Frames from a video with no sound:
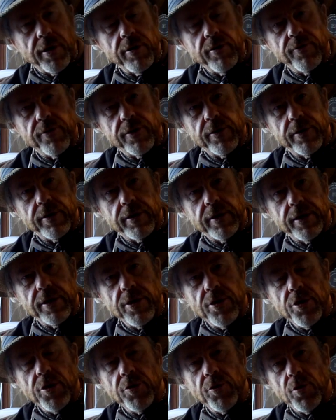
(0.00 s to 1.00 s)
over
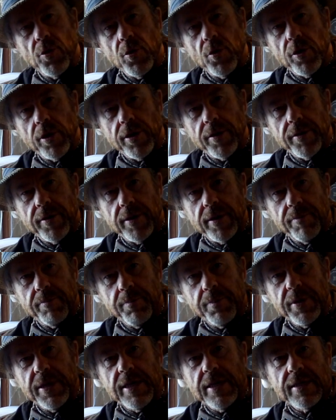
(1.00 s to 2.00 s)
in New York at the
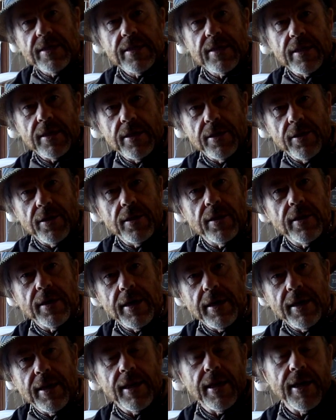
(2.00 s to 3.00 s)
Peekskill
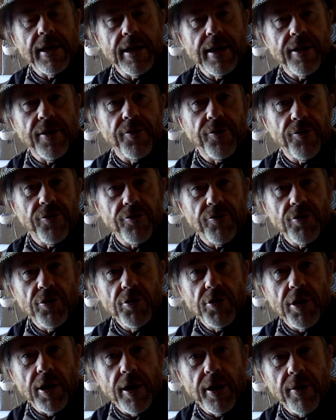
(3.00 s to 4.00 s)
Clay
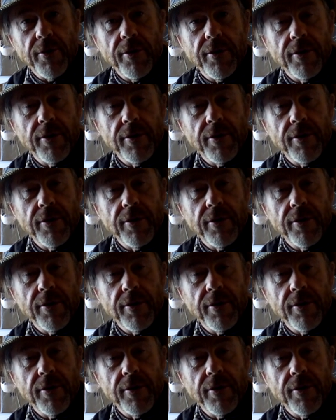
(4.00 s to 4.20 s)
Studio.